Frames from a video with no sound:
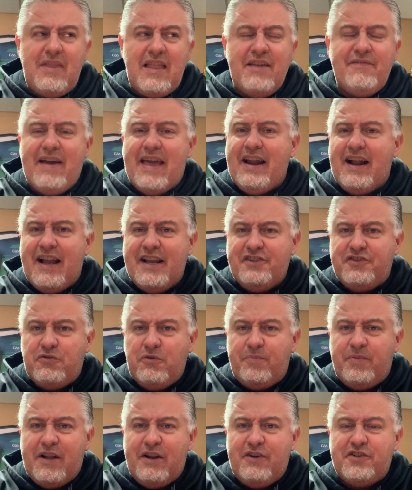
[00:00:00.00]
had a high
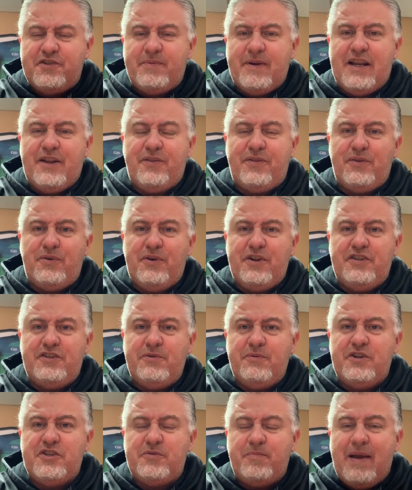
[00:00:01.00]
school player swinging a
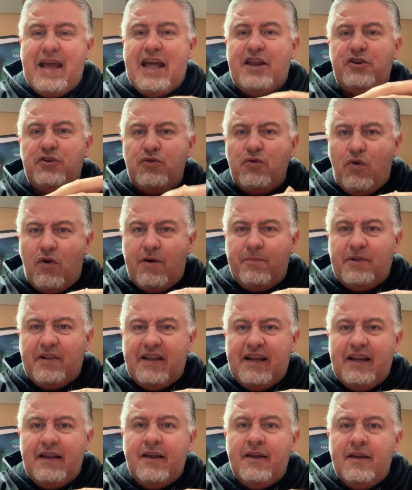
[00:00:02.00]
32-inch bat
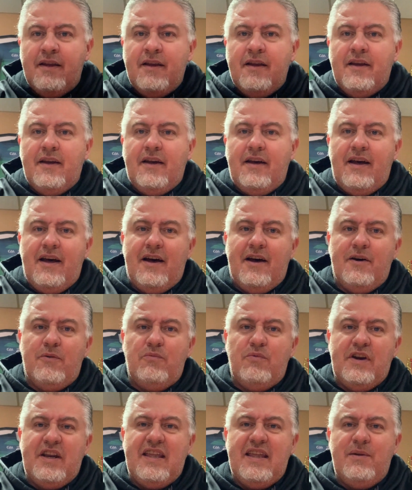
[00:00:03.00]
normally,
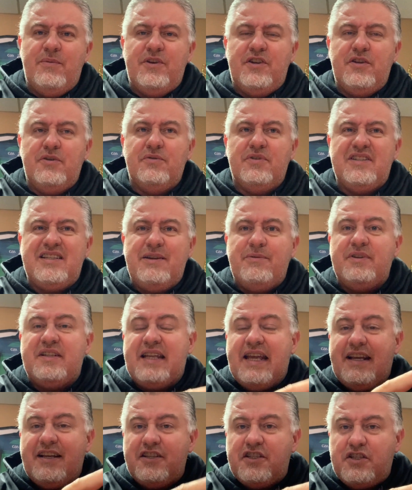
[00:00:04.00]
what he would do is he would
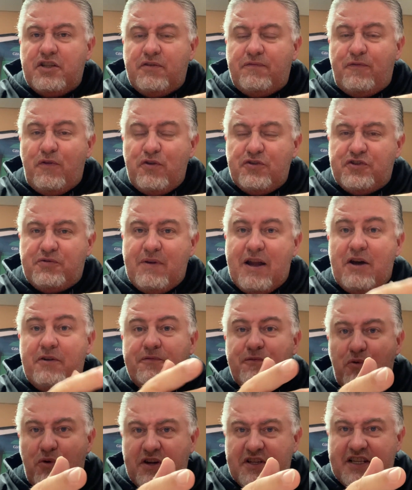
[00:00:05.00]
take his first
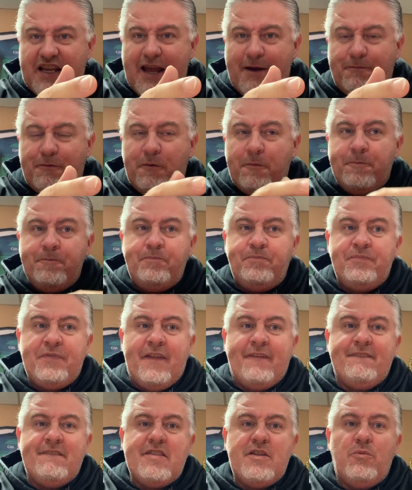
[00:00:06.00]
round, for example,
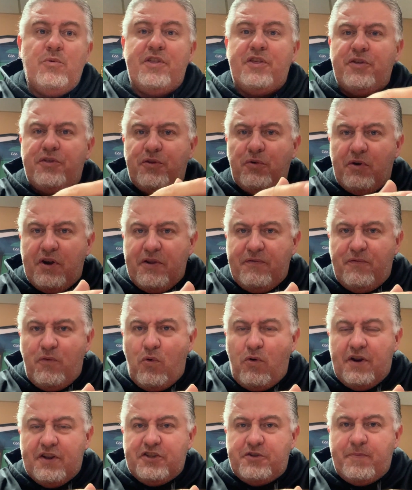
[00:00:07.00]
with a
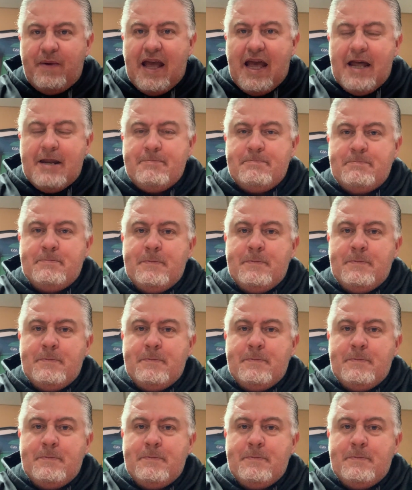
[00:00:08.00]
34-inch bat.